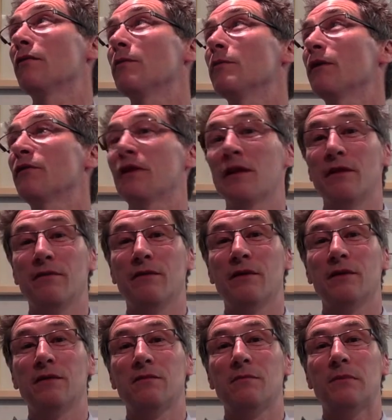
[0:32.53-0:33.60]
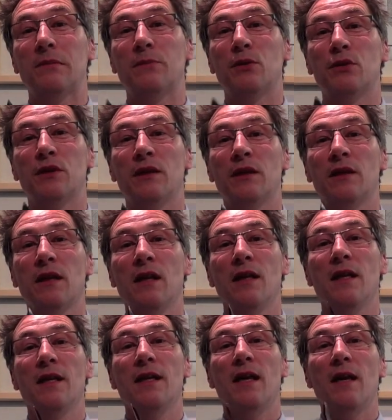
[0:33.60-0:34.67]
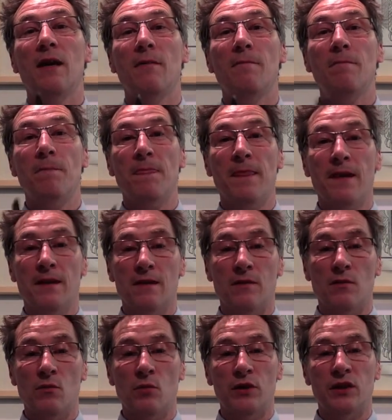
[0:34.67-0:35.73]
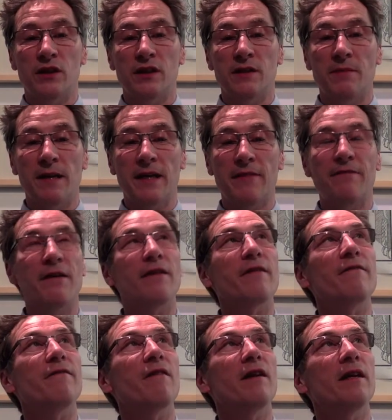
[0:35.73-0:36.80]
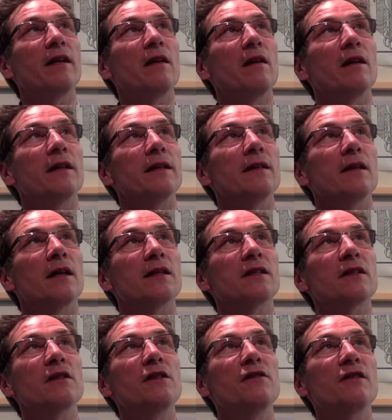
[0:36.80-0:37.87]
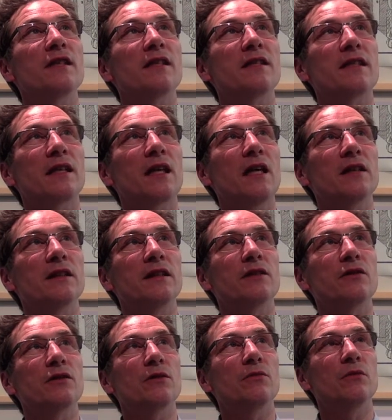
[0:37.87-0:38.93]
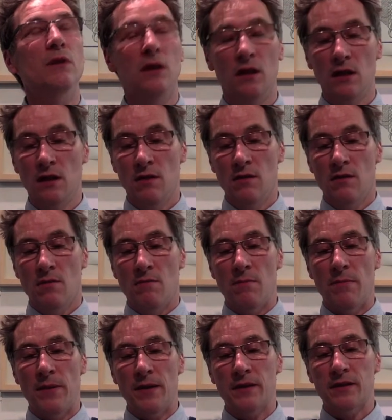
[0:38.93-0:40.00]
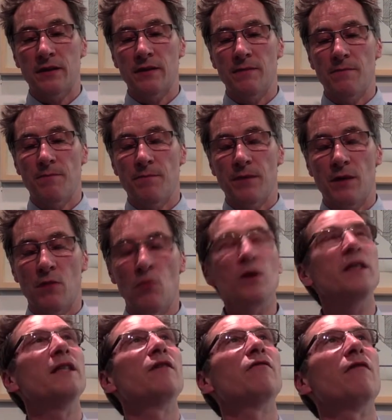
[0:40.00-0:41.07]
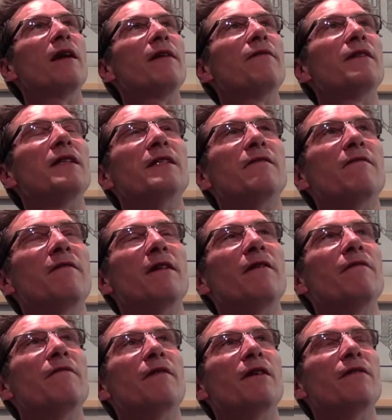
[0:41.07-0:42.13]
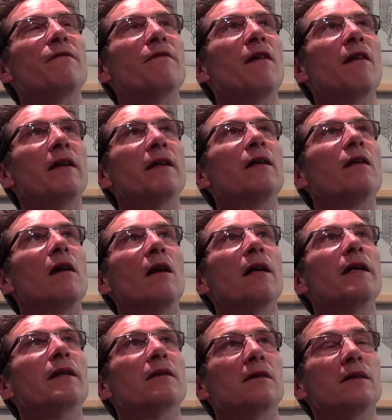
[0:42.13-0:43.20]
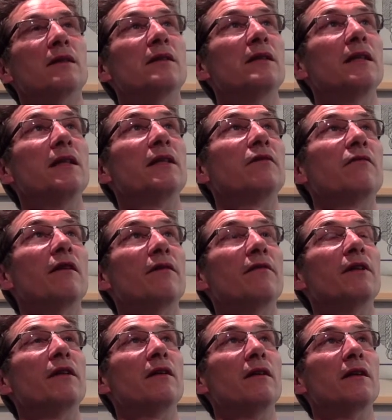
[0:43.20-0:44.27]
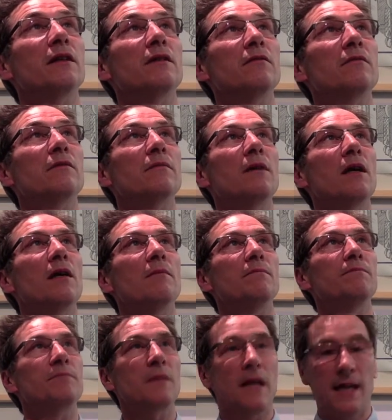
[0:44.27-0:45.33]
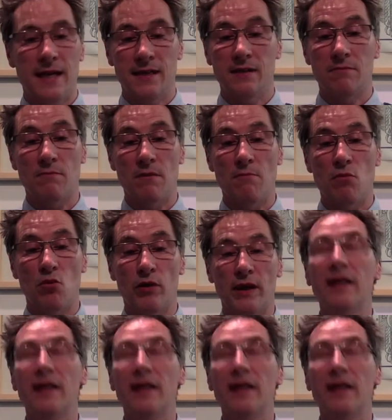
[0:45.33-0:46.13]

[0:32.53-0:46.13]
through my finger if I'd pushed it, which is to make a very fine line. I still use it as a cutting tool, but a wood engraving is a very, very fine, like a steel engraving, like, and more